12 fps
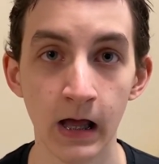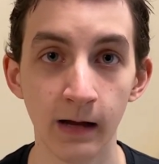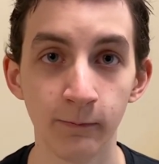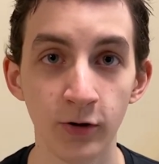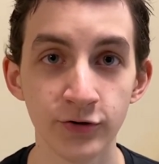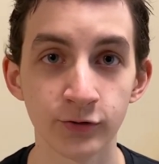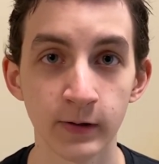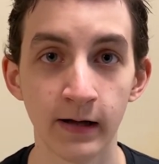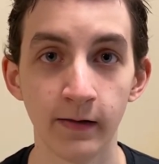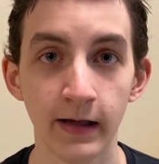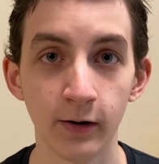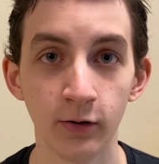I'm also now
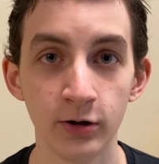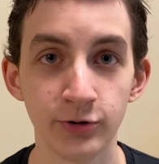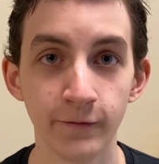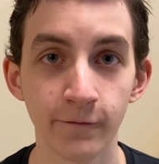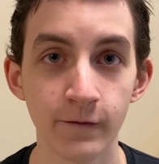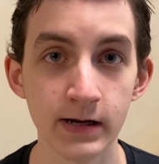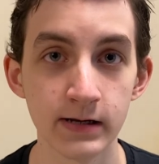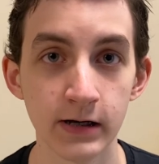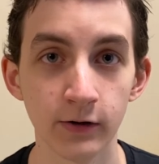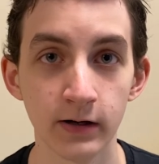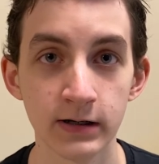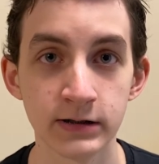allowed 100 feet
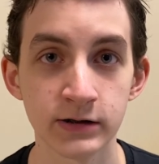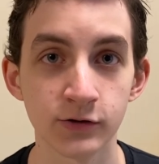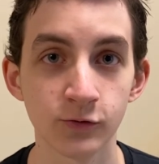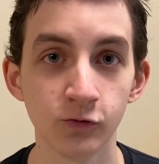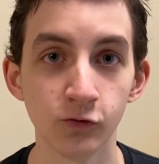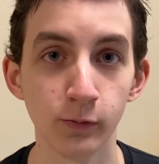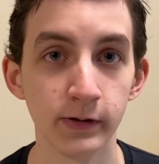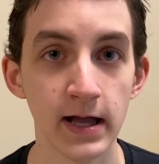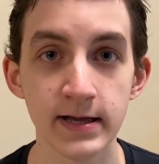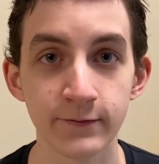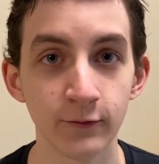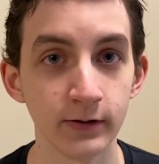near any school, but
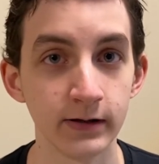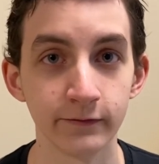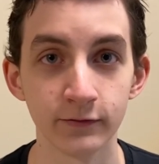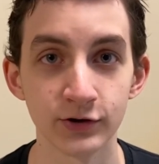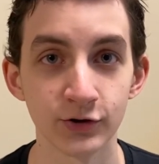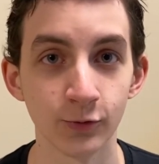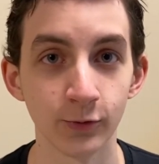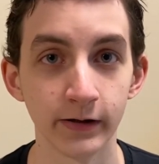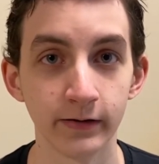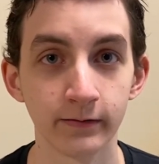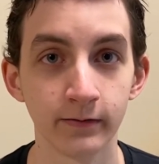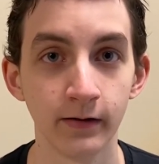that's for a different
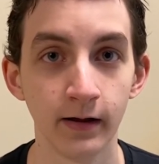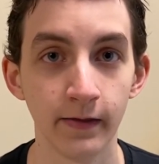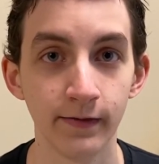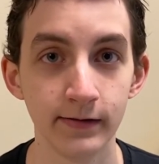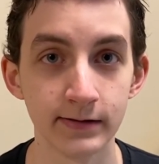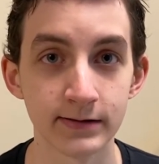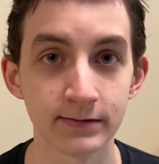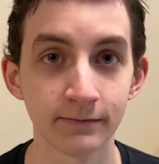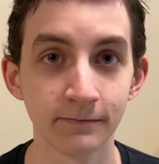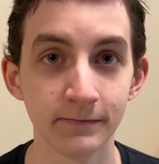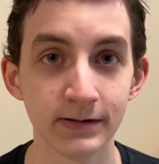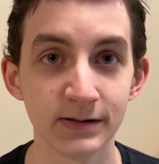story. This
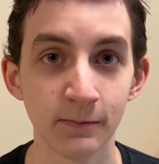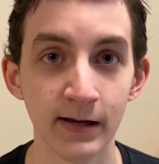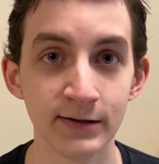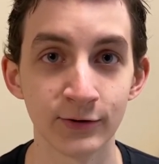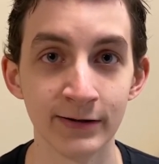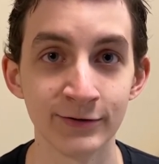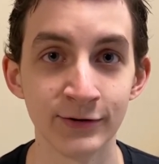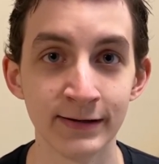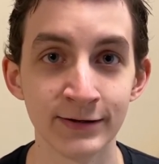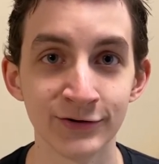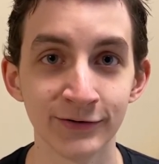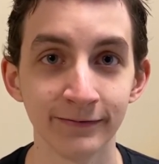is my strange
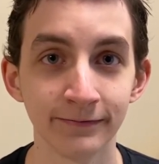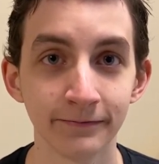addiction.